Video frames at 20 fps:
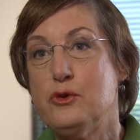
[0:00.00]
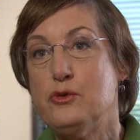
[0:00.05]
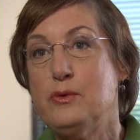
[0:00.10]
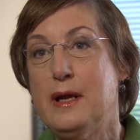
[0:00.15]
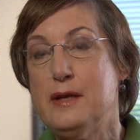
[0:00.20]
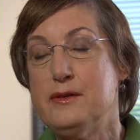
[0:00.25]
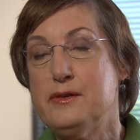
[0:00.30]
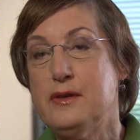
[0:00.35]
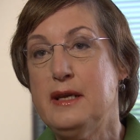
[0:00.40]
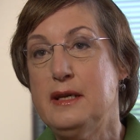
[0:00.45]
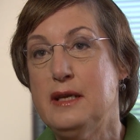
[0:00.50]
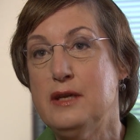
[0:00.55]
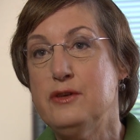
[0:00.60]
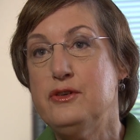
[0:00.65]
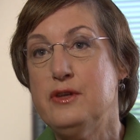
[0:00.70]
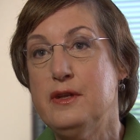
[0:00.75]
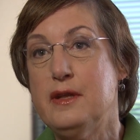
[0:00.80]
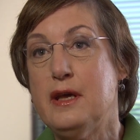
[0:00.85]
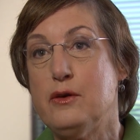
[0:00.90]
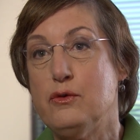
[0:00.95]
translate
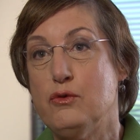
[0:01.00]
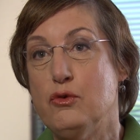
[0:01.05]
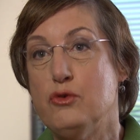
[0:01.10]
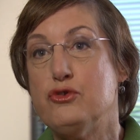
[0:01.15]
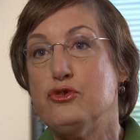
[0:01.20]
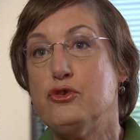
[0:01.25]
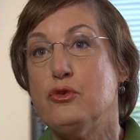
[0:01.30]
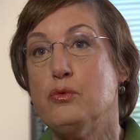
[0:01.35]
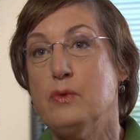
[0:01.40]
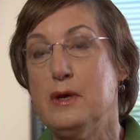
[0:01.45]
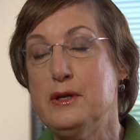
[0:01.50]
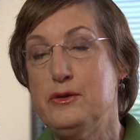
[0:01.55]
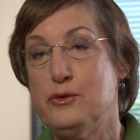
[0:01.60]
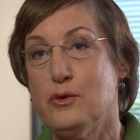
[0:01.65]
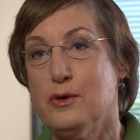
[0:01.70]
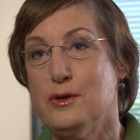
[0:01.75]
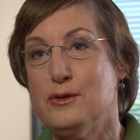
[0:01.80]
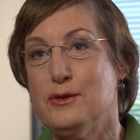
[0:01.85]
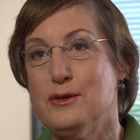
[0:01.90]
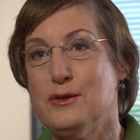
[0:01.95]
into the crucial
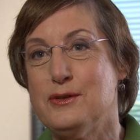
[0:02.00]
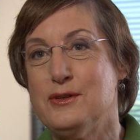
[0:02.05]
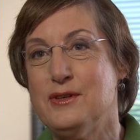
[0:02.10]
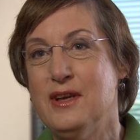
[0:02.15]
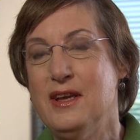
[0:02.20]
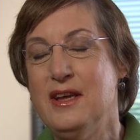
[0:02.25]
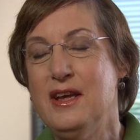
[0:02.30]
resources